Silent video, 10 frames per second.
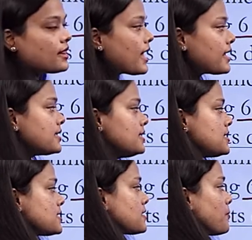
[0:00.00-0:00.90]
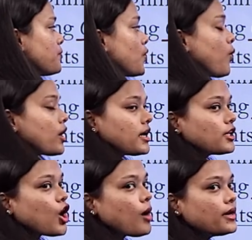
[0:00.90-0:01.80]
That is, what are
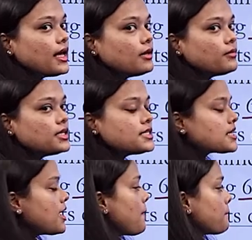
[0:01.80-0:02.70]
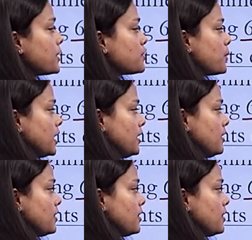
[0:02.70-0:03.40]
the common elements between